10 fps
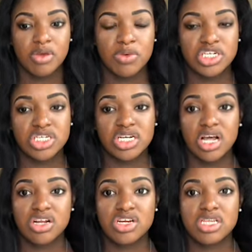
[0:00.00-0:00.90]
Which the
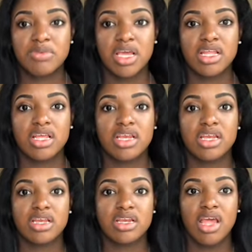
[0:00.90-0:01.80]
doctors
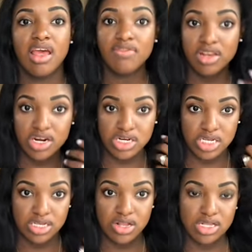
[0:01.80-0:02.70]
speculated, and the
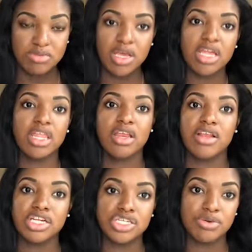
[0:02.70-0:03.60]
nurses all speculated,
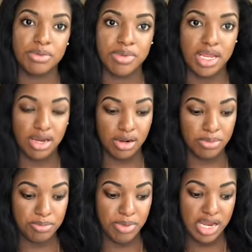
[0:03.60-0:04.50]
that she would be
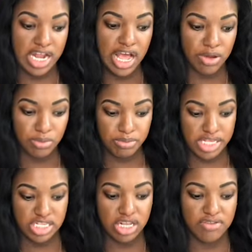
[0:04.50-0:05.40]
here by now,
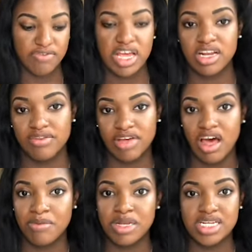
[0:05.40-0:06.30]
based on the fact of
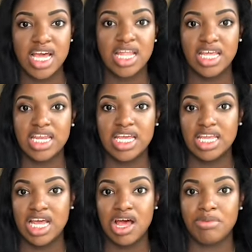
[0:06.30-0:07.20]
how I've been dilating
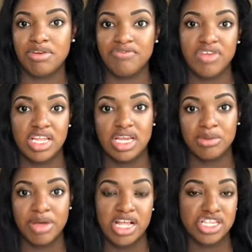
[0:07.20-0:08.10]
and how I've been feeling
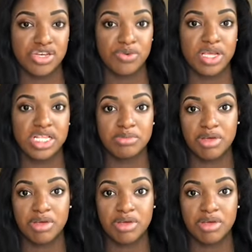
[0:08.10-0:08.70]
the past 2 weeks.